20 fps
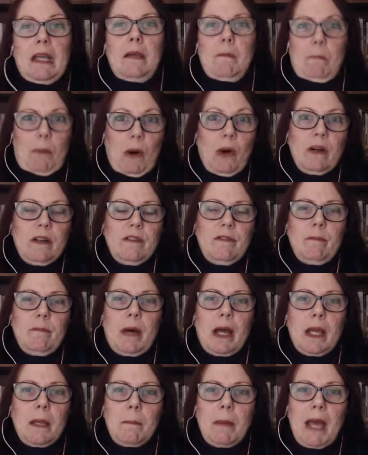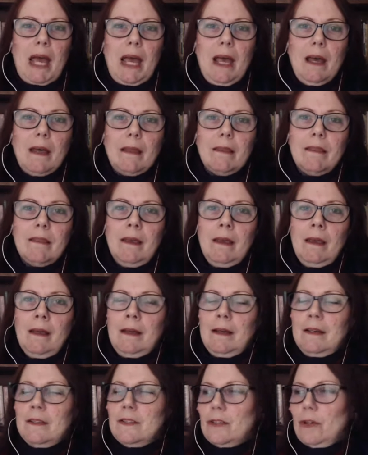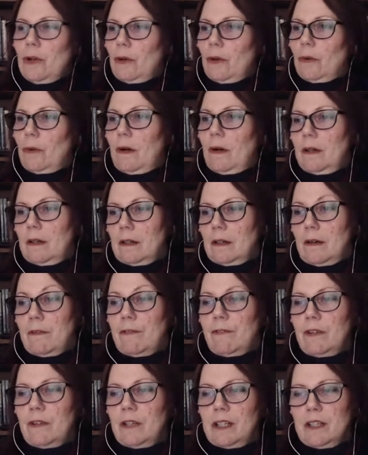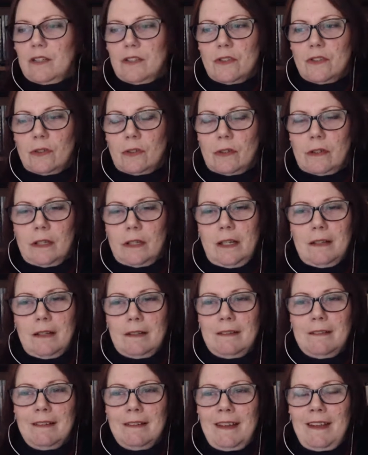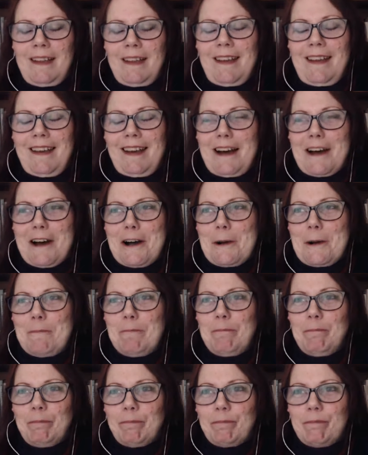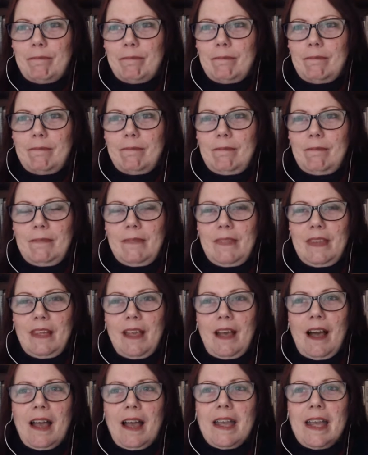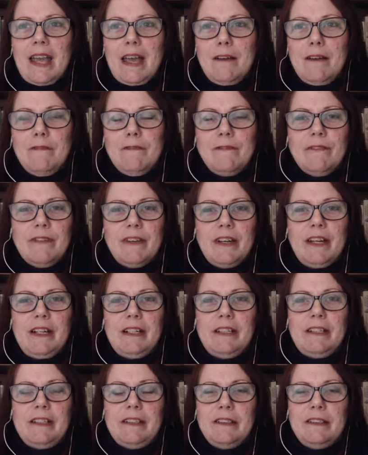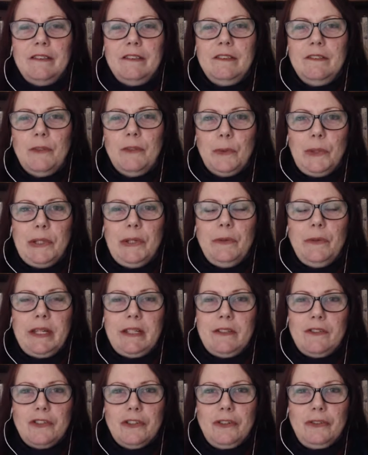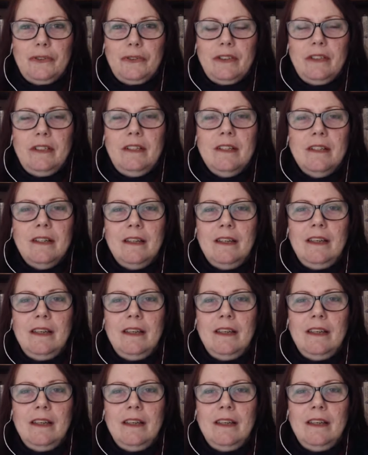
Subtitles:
part of my path. So a funny story. I have 3 grandchildren,